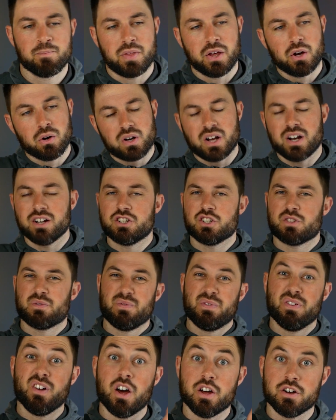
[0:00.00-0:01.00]
They all kind of
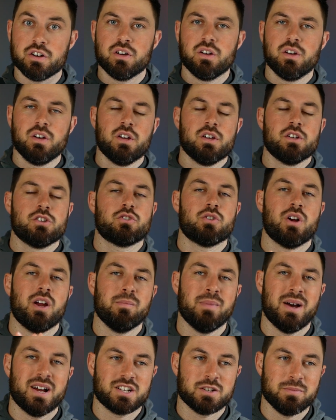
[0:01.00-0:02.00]
just flood
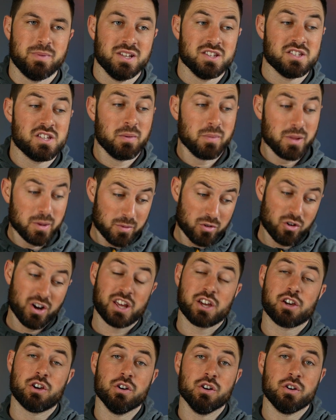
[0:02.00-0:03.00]
straight back to me. And some of them are
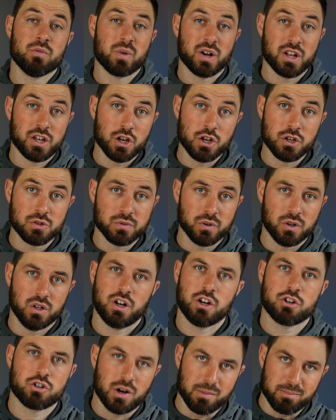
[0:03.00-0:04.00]
really good and really useful,
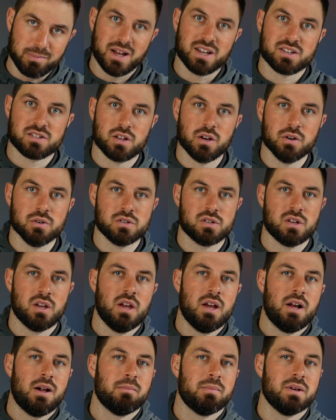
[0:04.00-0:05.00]
and I try and pass those
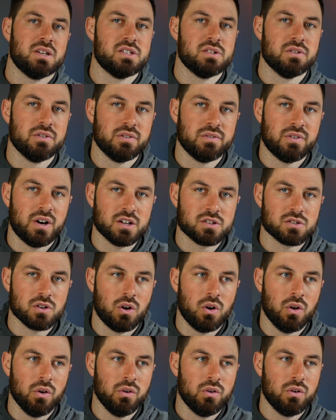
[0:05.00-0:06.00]
pieces of advice
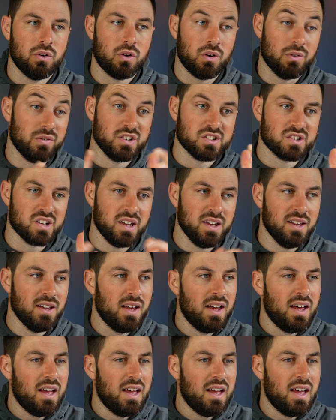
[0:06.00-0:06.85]
on, obviously.